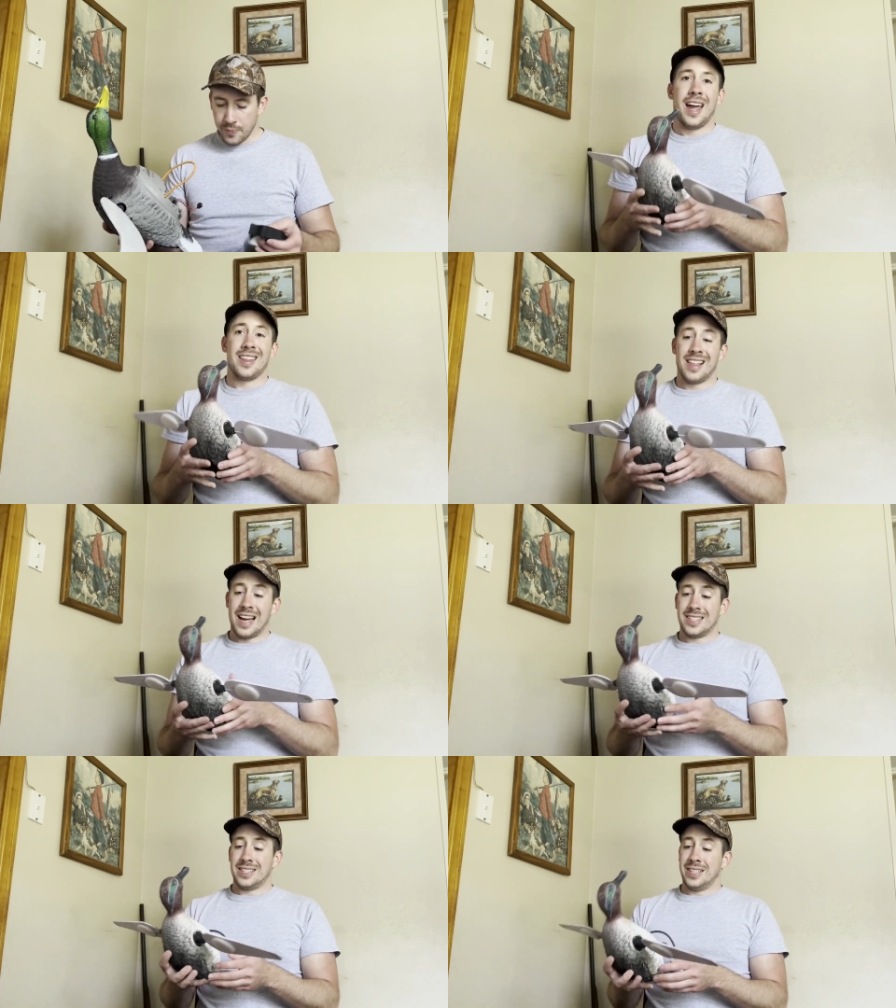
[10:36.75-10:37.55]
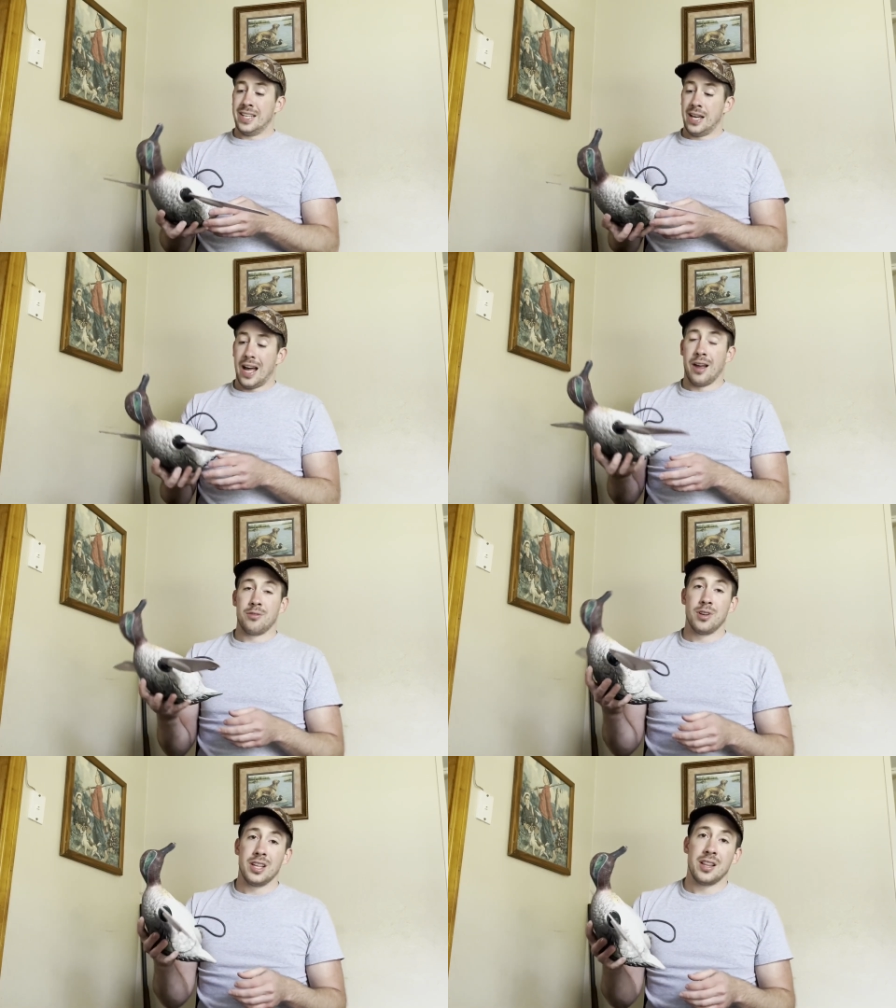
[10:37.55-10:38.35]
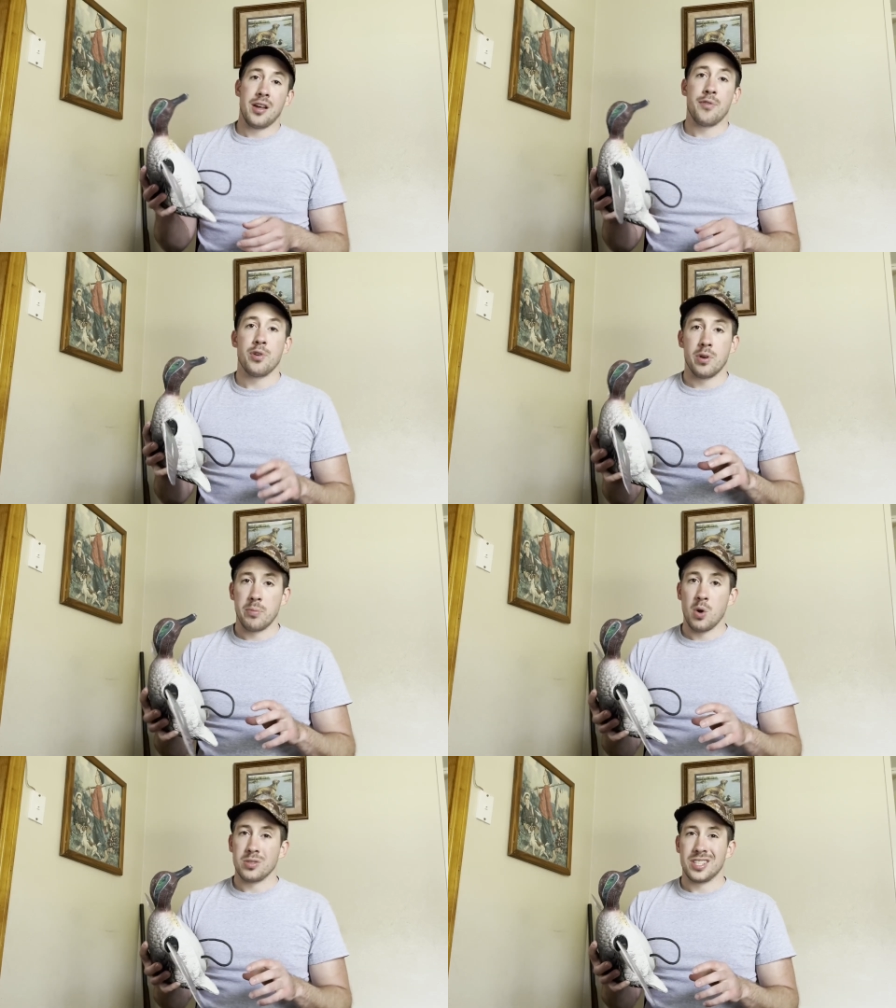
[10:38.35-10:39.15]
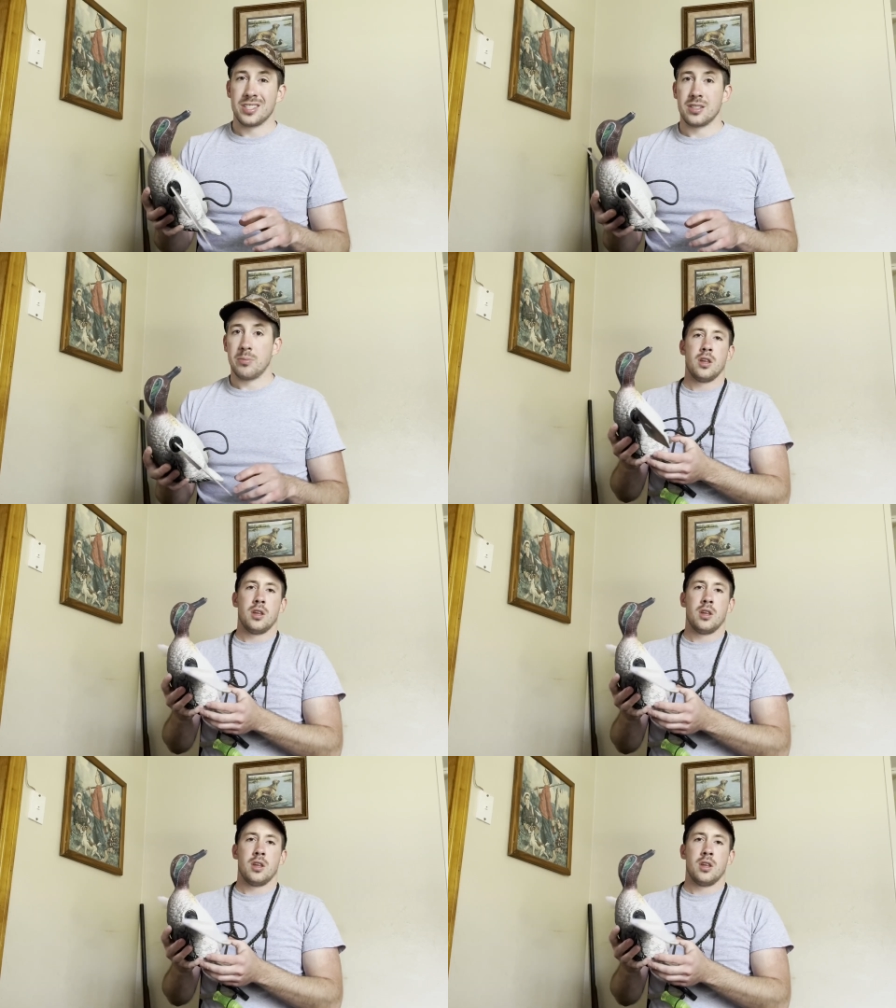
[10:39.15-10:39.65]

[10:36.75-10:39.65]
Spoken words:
And lastly, I really love the remote system.